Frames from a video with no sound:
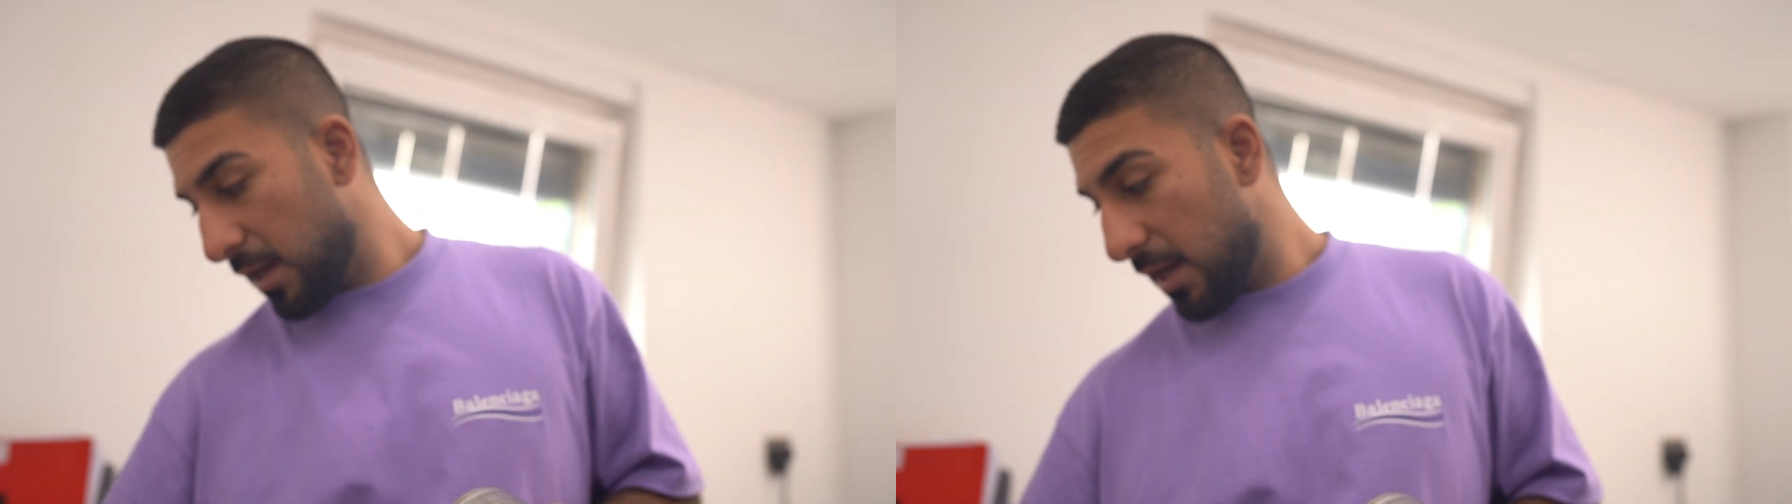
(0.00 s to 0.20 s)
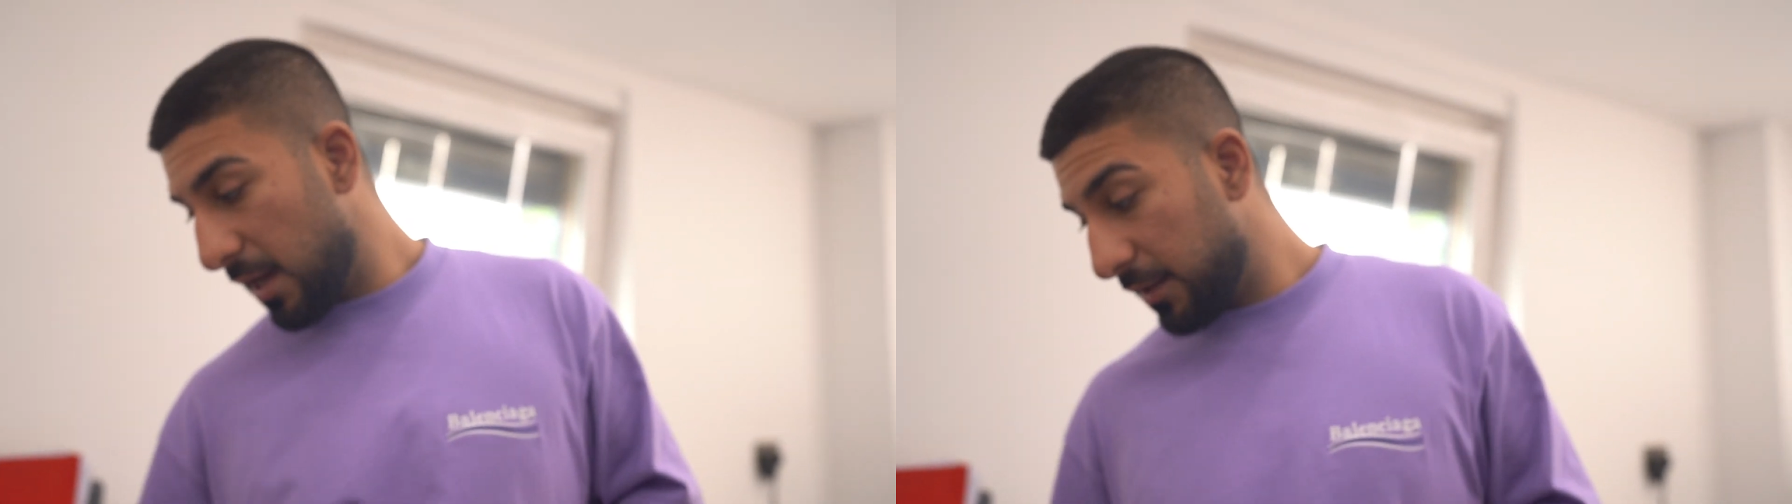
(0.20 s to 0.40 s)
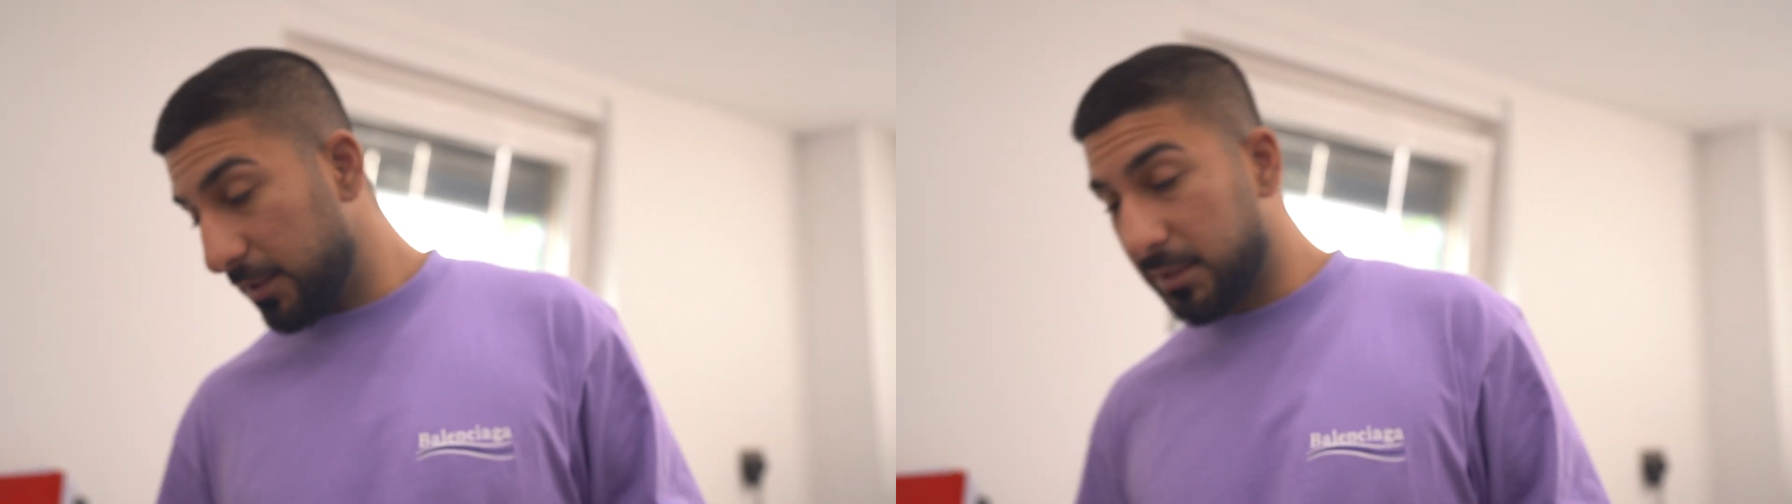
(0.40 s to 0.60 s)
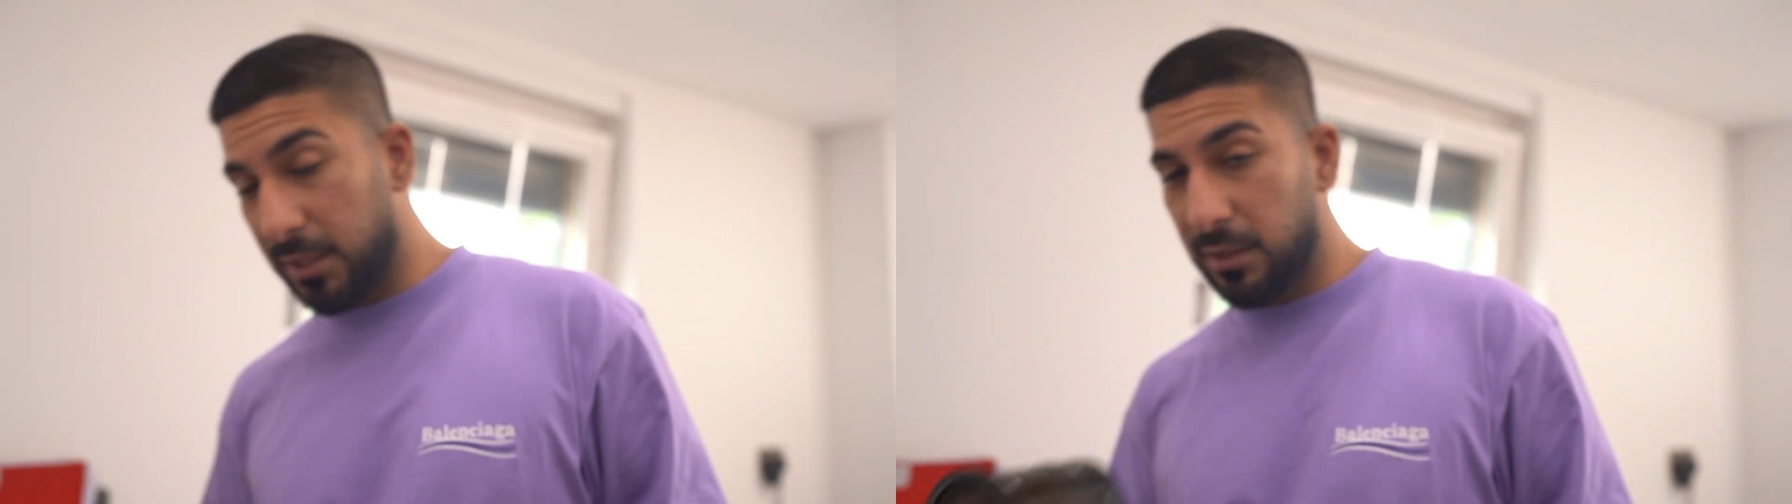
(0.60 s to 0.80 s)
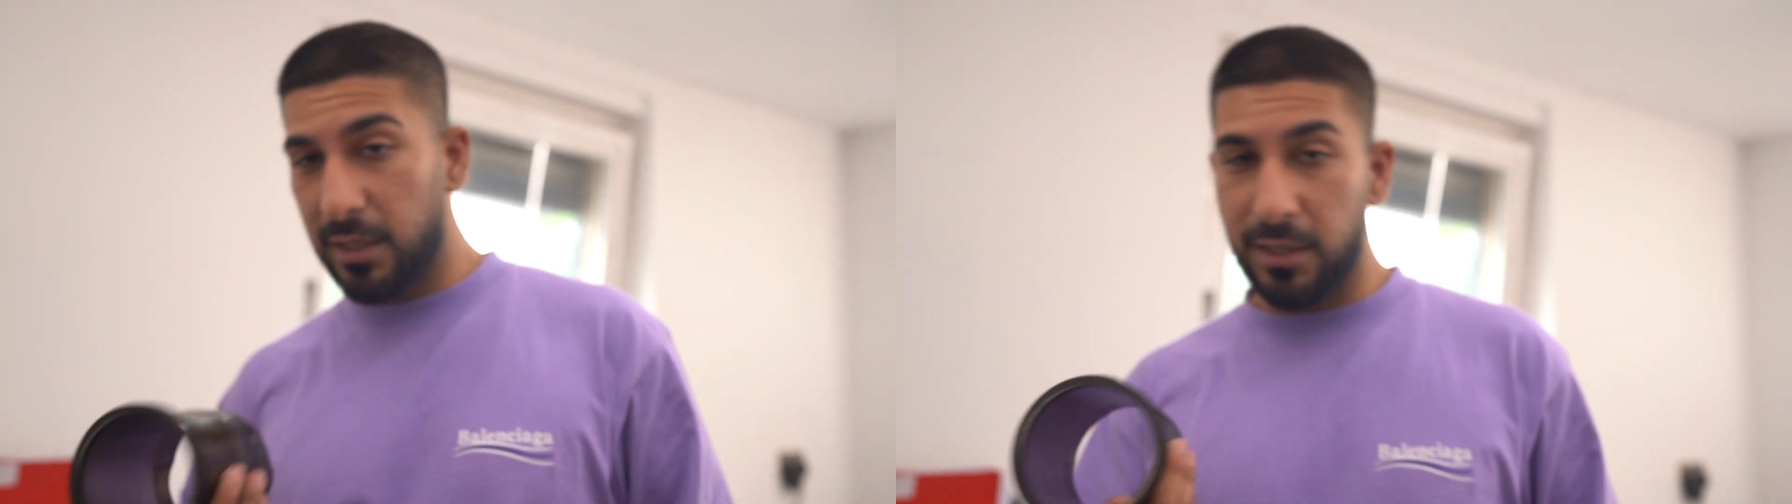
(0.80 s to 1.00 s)
and the
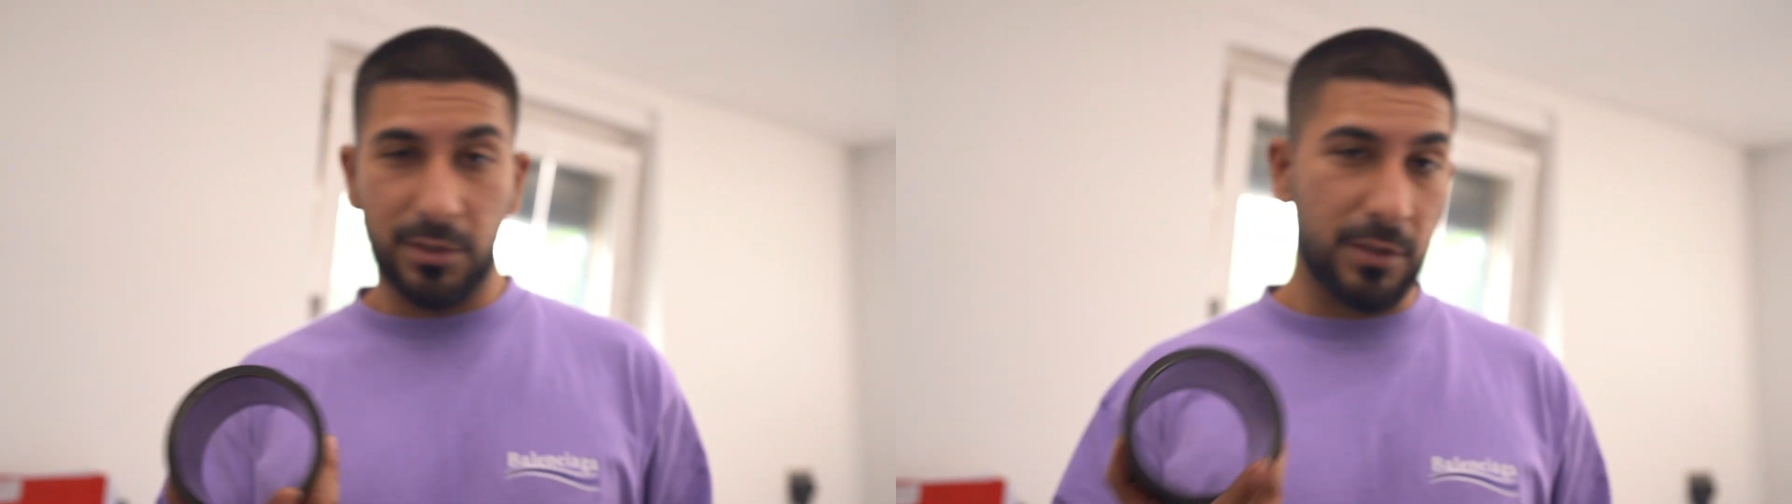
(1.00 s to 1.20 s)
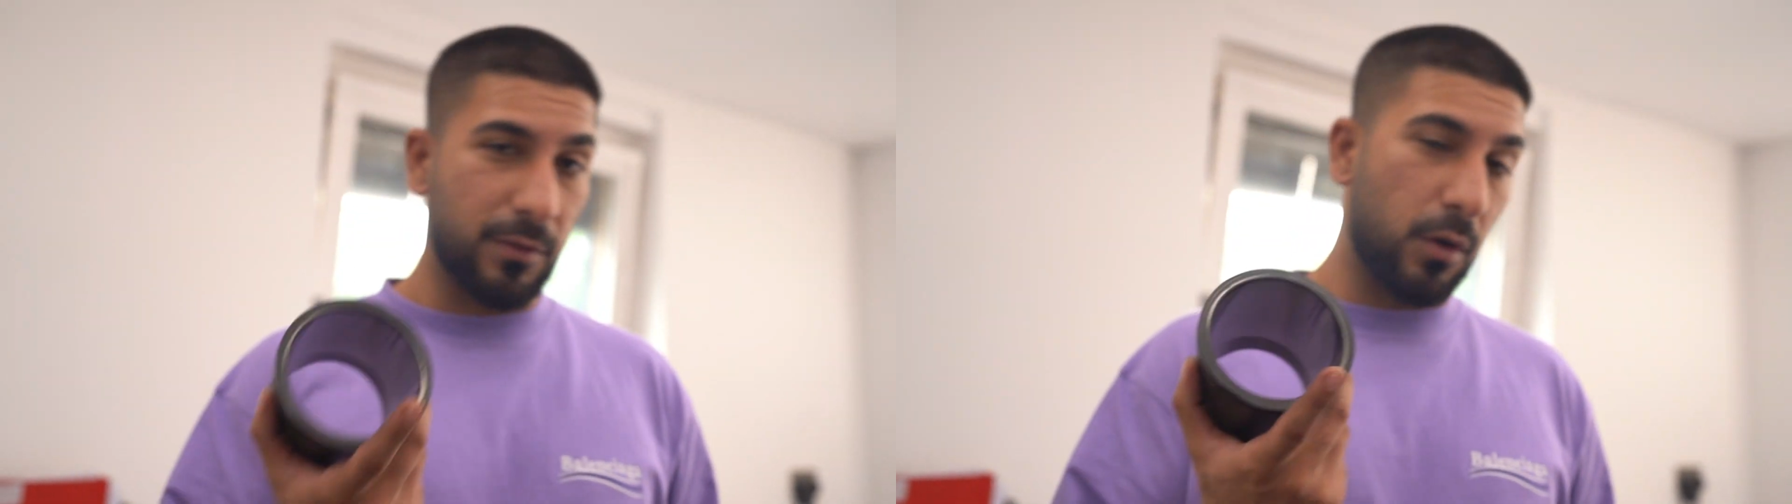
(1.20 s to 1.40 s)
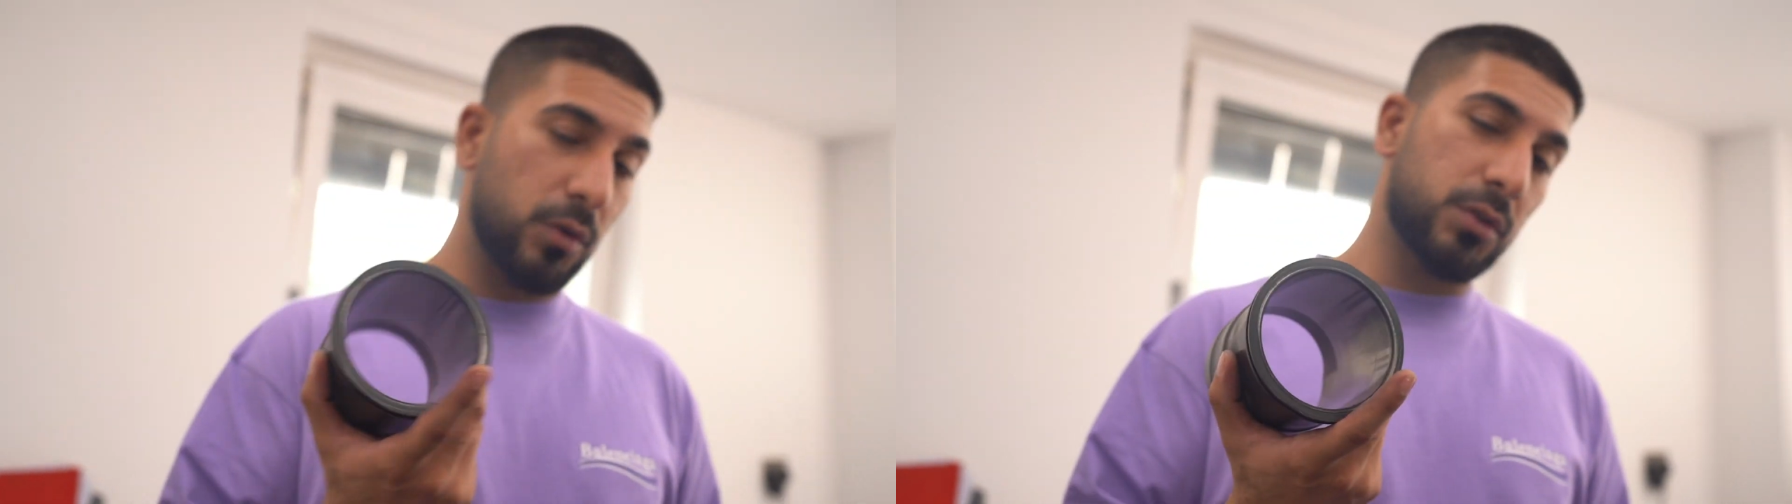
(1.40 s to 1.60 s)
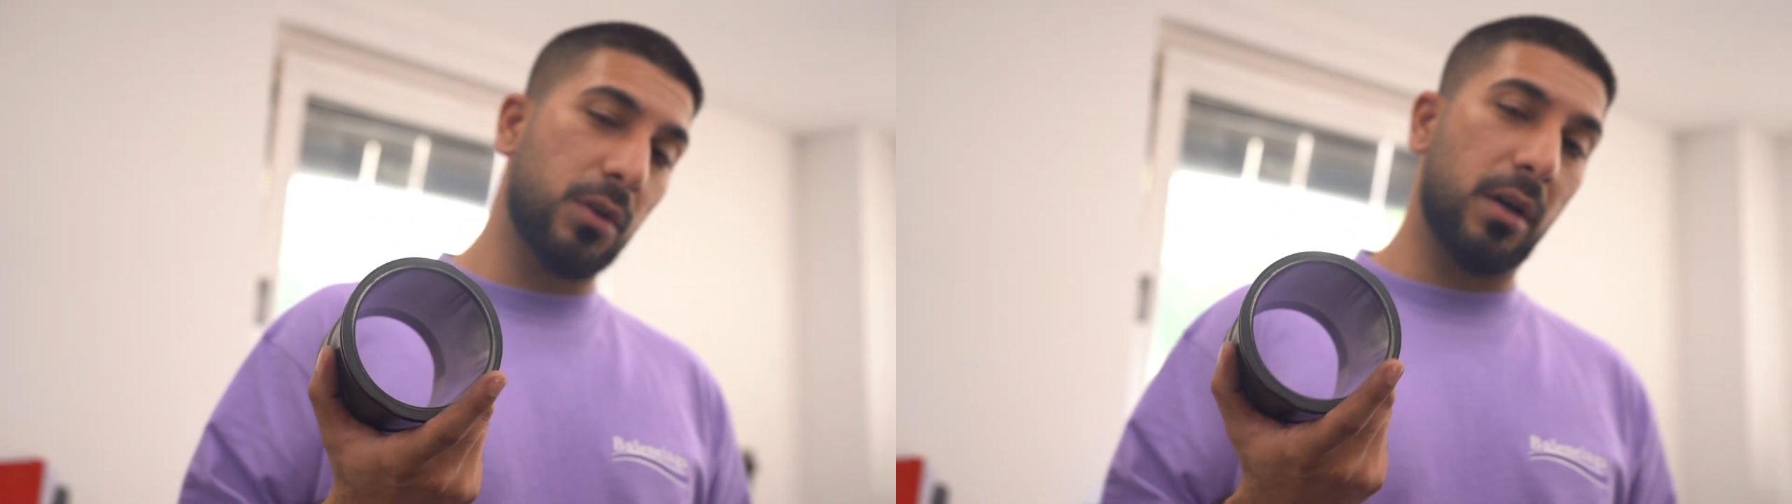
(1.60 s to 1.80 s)
steel liners have also